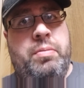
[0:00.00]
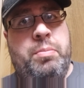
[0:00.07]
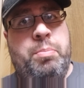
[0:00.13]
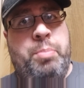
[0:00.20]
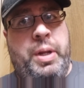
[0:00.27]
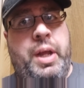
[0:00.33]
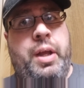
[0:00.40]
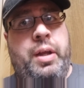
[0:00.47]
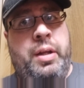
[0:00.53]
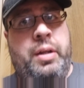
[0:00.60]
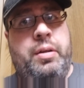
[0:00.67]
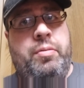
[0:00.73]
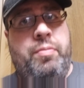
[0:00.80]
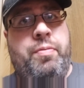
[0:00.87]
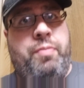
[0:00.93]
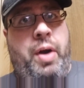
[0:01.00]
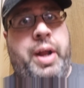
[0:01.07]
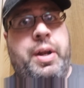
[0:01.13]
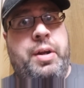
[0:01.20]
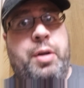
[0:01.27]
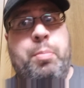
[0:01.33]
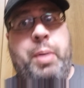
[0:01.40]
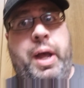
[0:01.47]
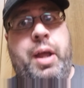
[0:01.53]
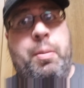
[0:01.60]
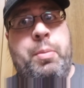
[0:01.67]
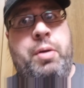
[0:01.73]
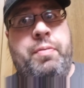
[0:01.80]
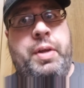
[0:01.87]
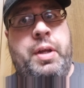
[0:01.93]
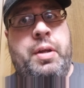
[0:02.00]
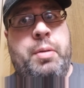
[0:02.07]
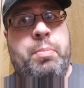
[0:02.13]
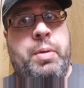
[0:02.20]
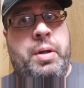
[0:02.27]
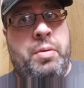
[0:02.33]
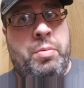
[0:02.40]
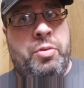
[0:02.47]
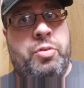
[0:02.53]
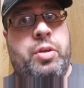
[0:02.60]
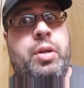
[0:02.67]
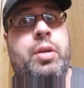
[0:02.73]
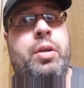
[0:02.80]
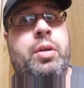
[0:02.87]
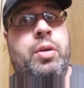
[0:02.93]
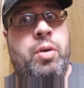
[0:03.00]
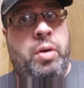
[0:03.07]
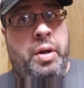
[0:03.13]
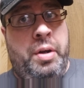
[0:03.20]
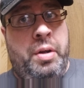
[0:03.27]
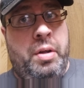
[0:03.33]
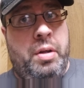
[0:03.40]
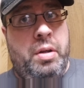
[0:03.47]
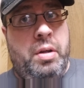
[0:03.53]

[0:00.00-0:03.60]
being frightened by a movie, but it was good.